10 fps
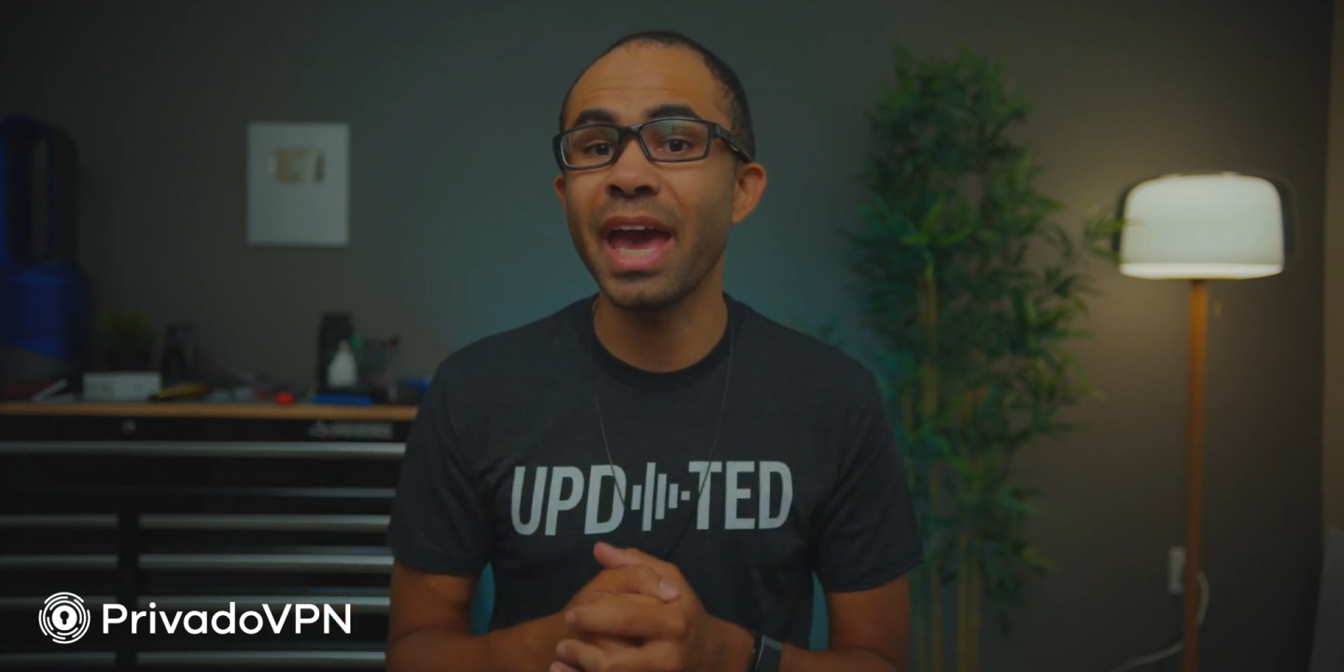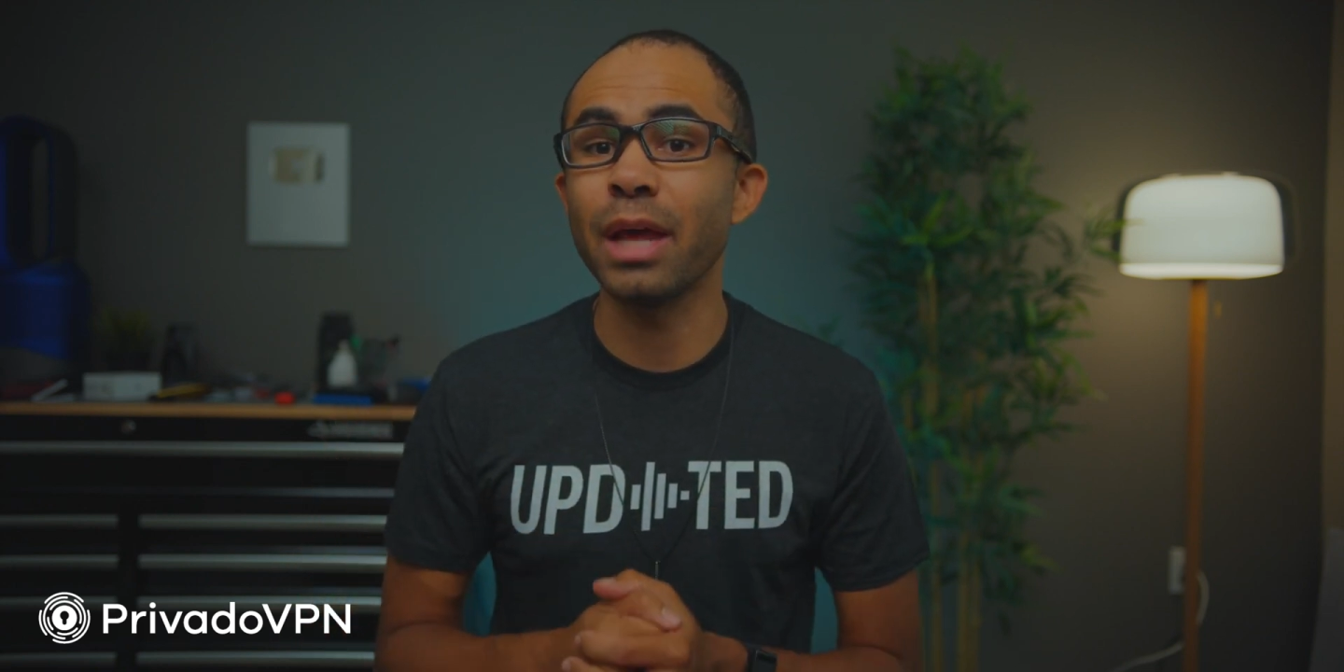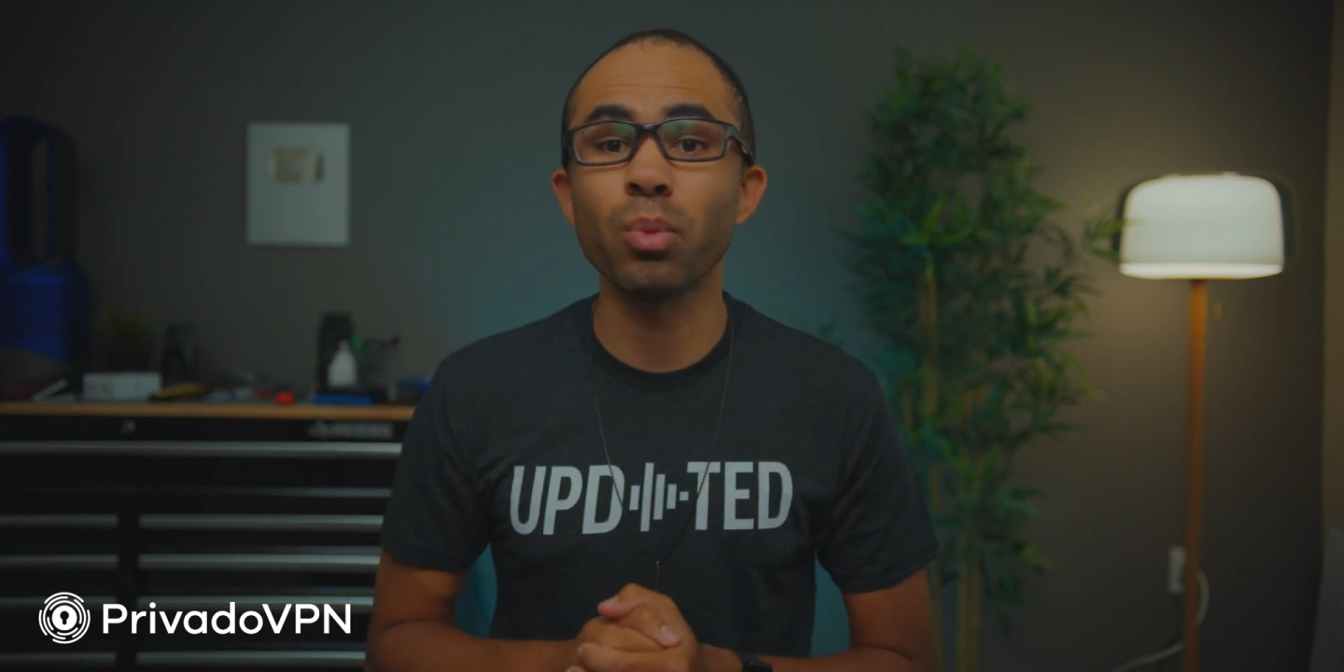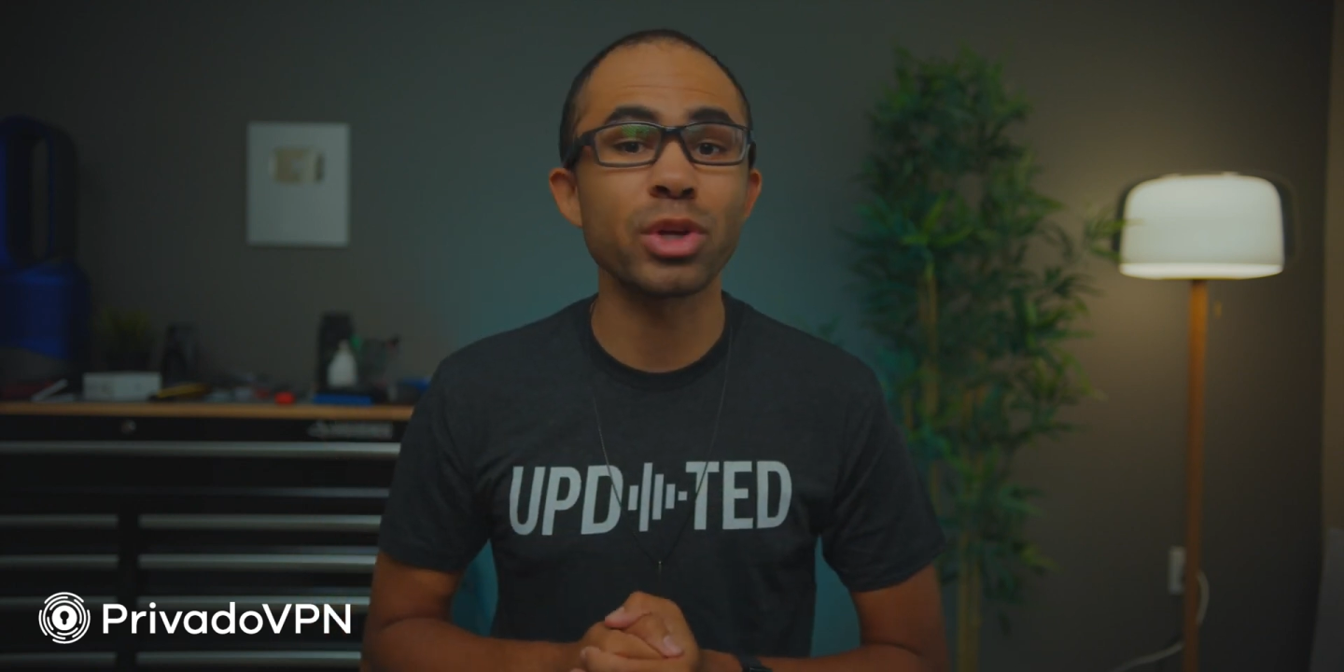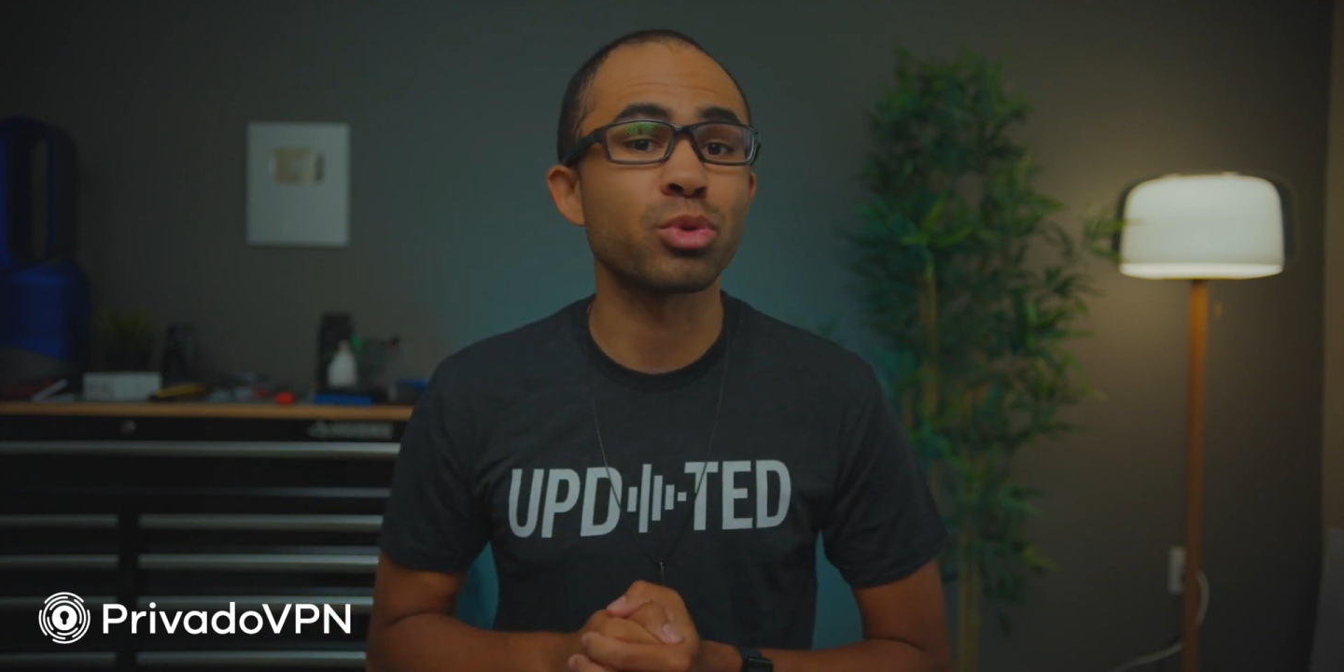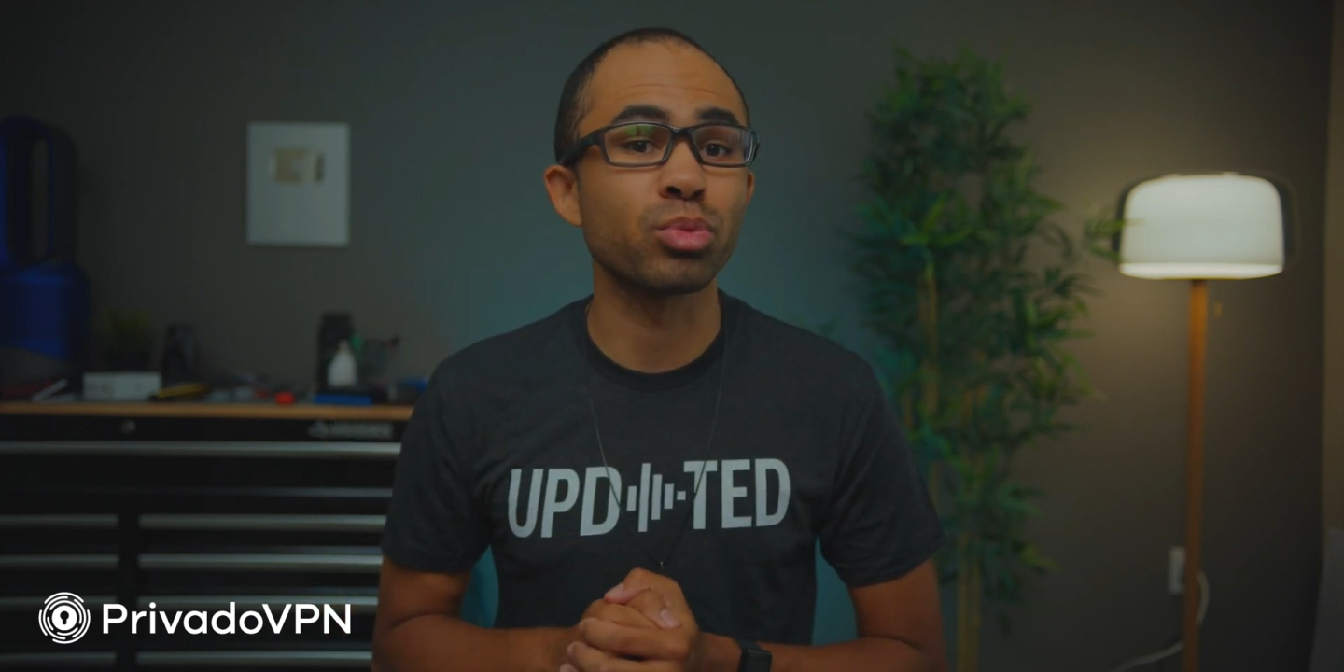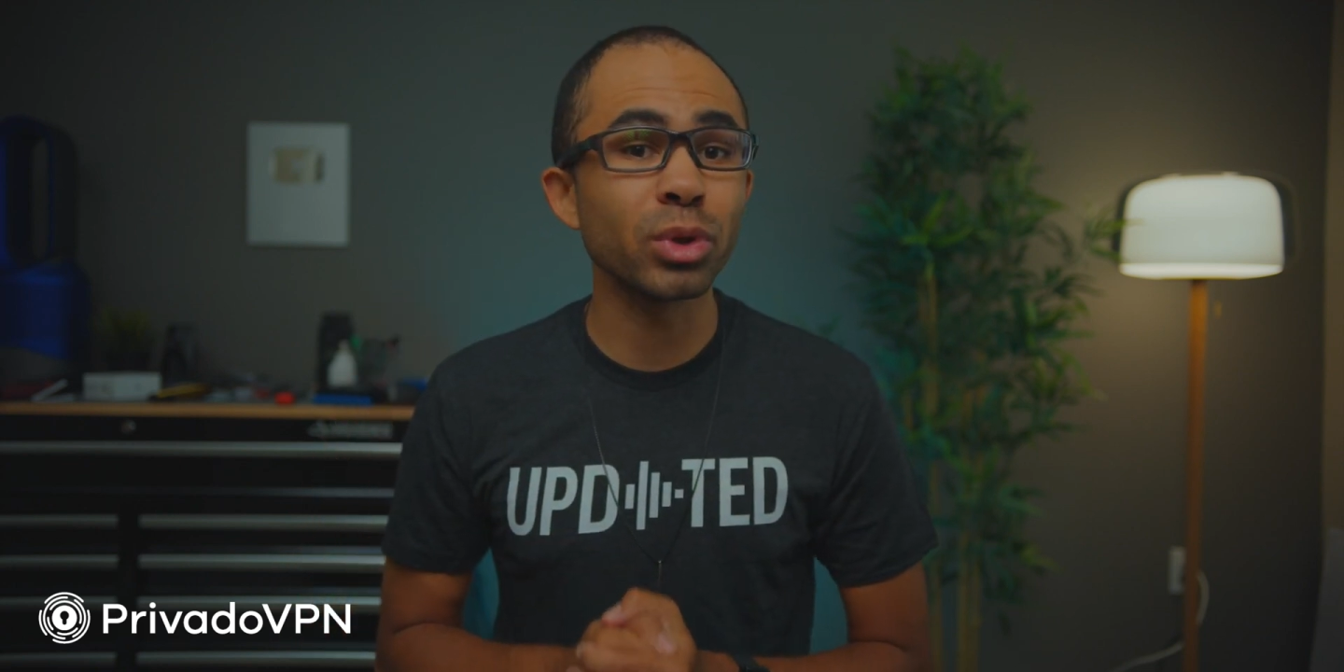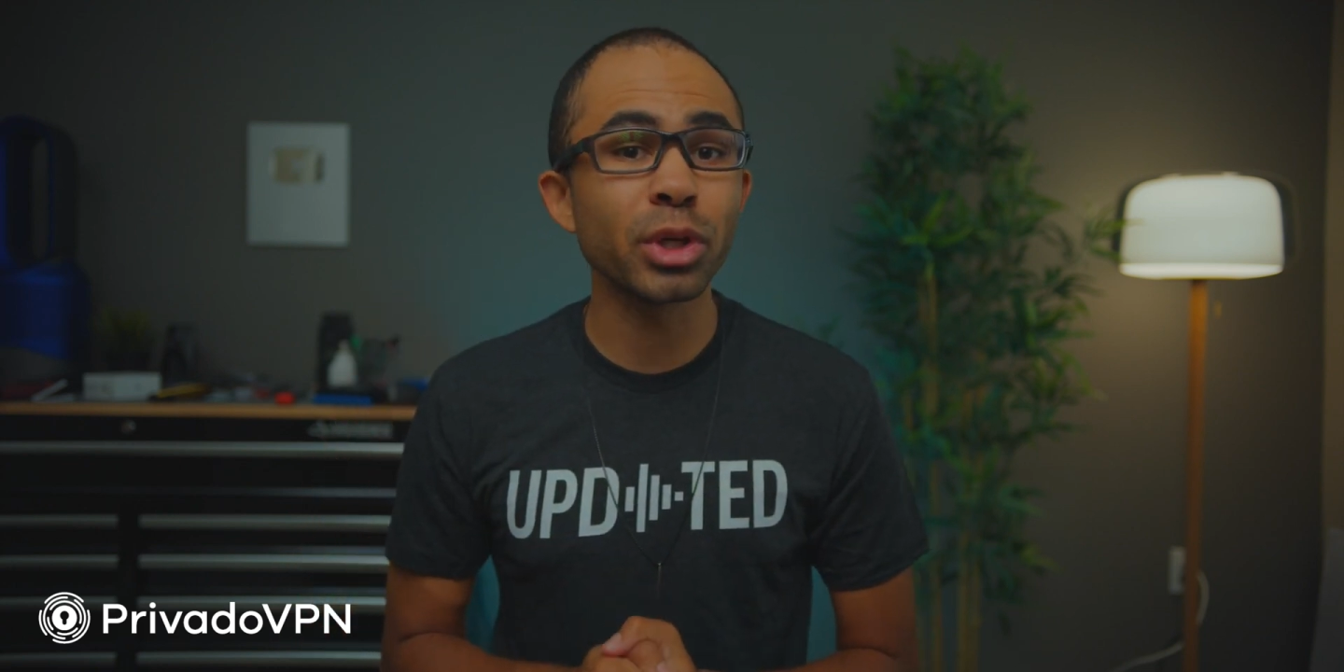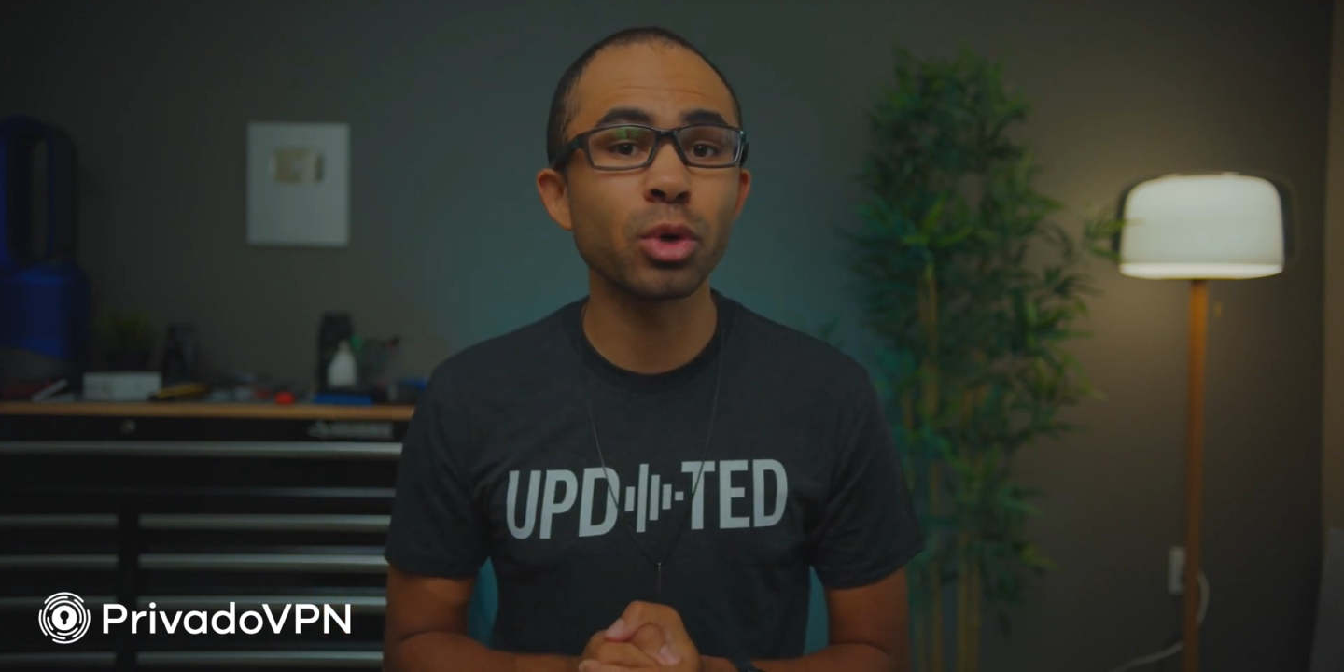And what's really